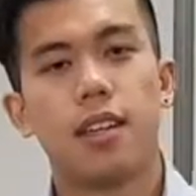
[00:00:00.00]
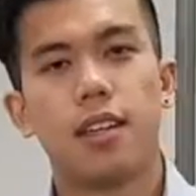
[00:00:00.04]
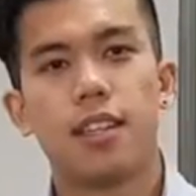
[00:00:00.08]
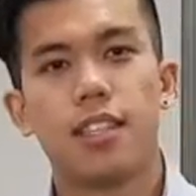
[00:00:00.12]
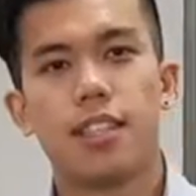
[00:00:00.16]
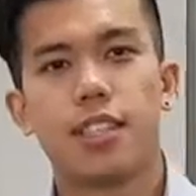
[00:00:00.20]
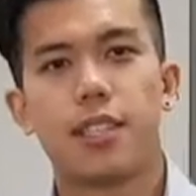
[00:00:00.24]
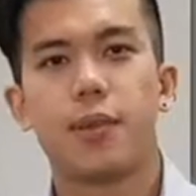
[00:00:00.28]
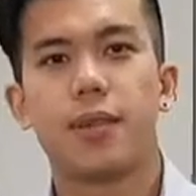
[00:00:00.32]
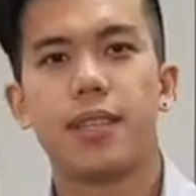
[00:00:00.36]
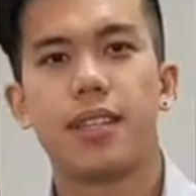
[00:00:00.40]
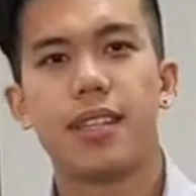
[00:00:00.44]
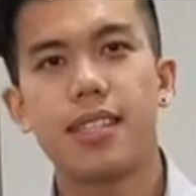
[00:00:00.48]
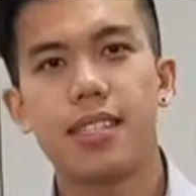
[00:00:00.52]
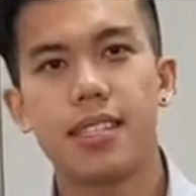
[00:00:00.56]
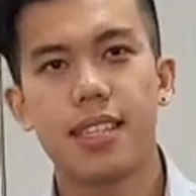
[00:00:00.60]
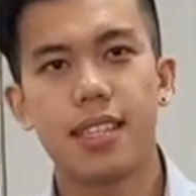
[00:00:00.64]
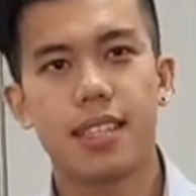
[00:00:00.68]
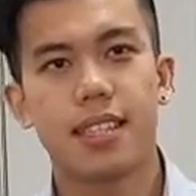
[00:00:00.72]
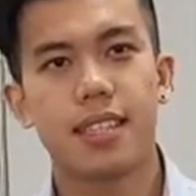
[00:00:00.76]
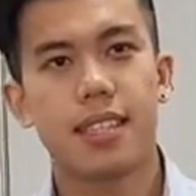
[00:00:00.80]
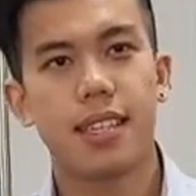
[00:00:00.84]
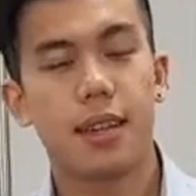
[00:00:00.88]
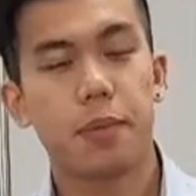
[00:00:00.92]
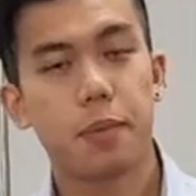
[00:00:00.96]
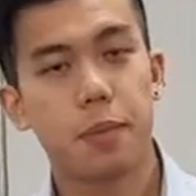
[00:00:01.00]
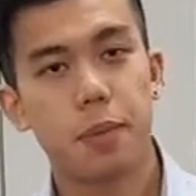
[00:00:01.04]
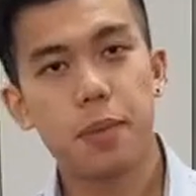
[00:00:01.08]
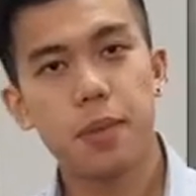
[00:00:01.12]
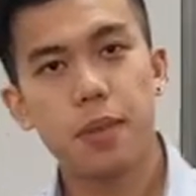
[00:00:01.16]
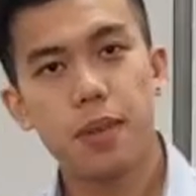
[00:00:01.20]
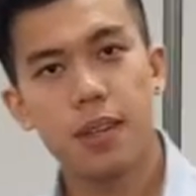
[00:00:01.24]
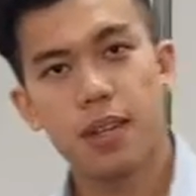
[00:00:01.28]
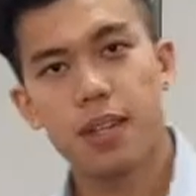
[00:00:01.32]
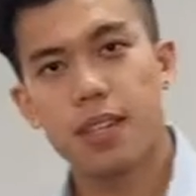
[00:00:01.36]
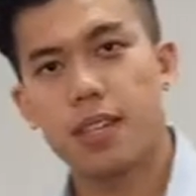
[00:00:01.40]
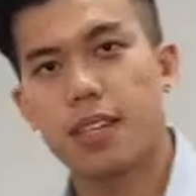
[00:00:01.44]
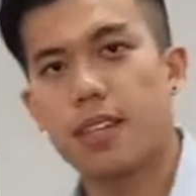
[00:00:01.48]
So in this example,
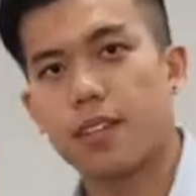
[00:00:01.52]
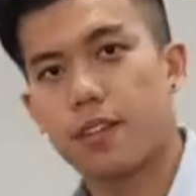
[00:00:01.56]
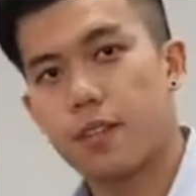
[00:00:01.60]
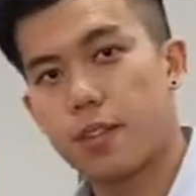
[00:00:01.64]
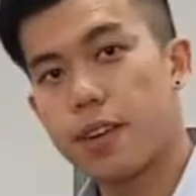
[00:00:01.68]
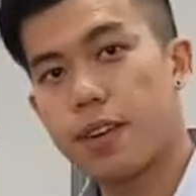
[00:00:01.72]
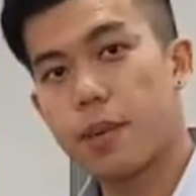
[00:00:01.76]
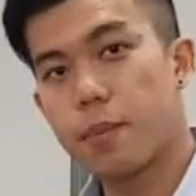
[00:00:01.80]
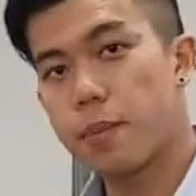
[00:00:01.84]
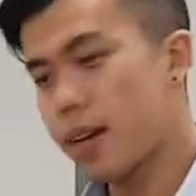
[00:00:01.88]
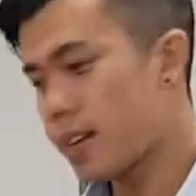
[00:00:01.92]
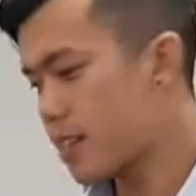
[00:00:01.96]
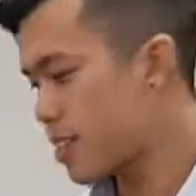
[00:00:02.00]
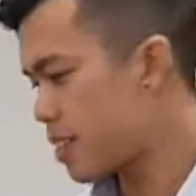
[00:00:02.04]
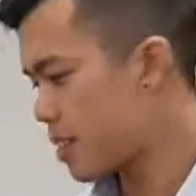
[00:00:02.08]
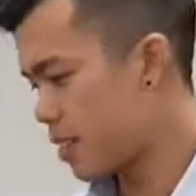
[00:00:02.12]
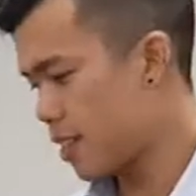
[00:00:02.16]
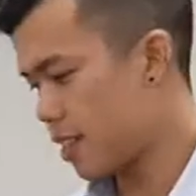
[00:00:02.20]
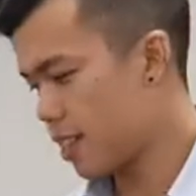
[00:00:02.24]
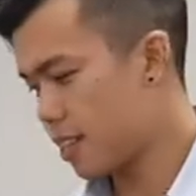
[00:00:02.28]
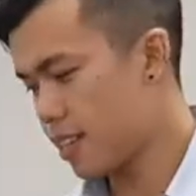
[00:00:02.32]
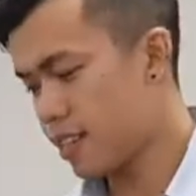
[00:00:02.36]
if we imagine that